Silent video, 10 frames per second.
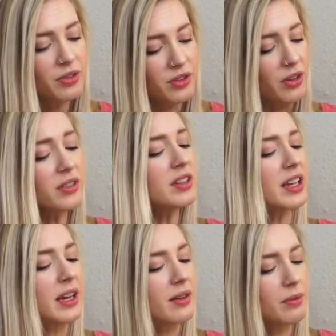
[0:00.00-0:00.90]

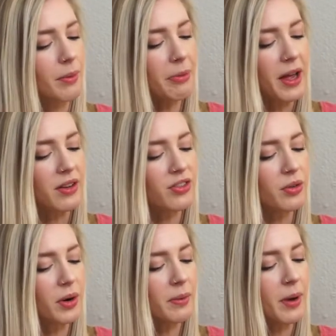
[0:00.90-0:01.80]
"Certainly," replied
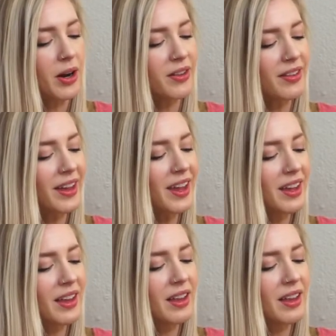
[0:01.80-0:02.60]
Stuart modestly.